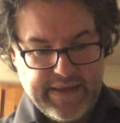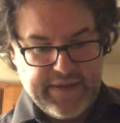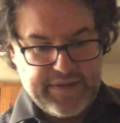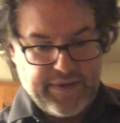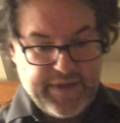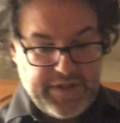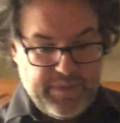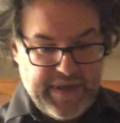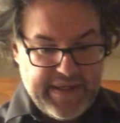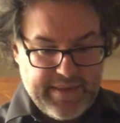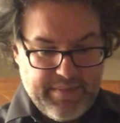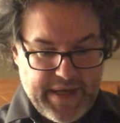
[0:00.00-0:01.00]
So this should be
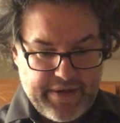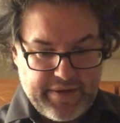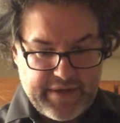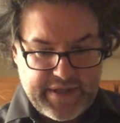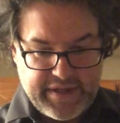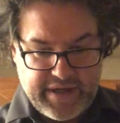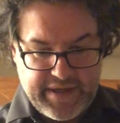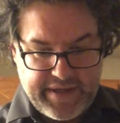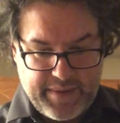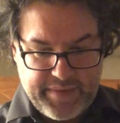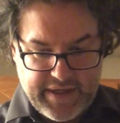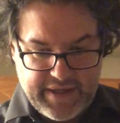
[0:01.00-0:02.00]
in the middle because I'm gonna
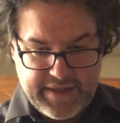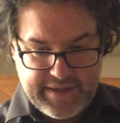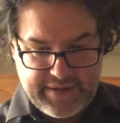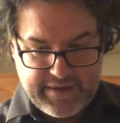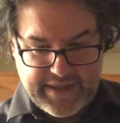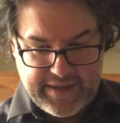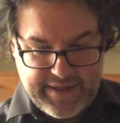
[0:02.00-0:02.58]
dump the onions on it.